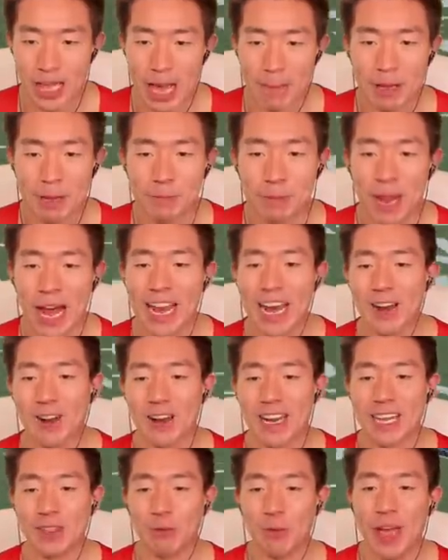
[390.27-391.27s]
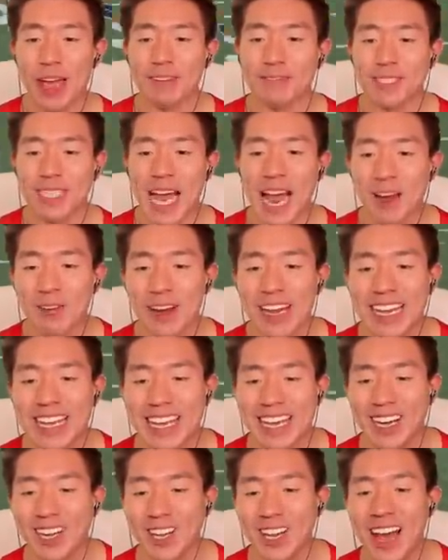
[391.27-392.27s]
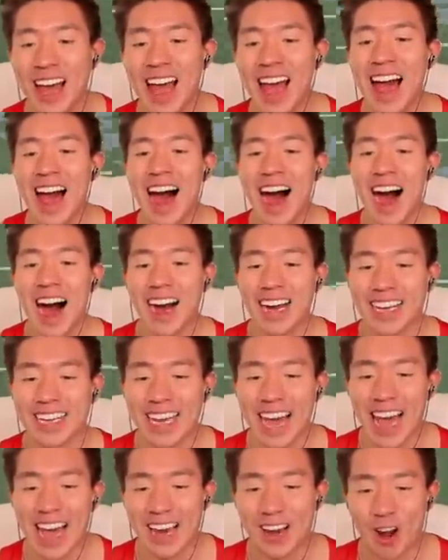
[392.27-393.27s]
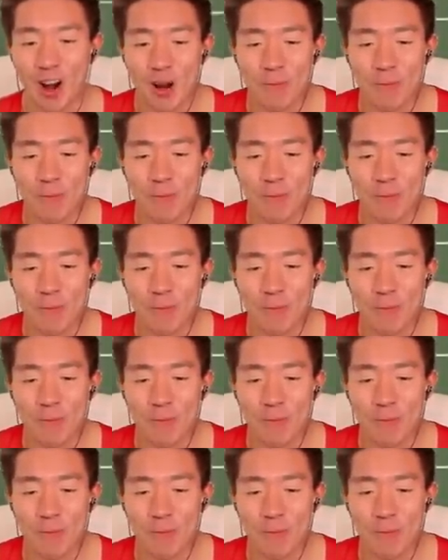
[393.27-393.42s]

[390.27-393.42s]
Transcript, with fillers: Yeah, he played underneath. We have Tyreek Hill again.